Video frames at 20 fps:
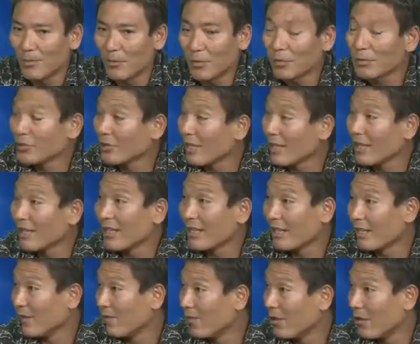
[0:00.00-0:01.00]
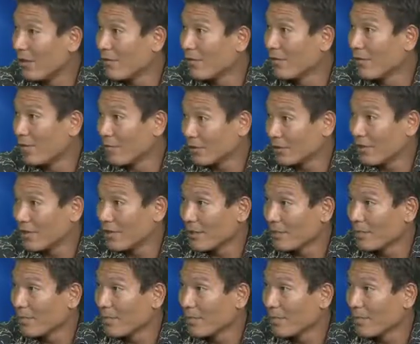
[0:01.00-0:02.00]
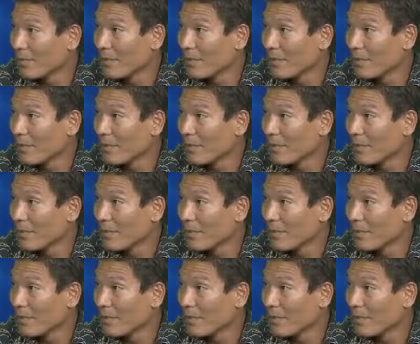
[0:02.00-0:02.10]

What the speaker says: most likely evolve over time,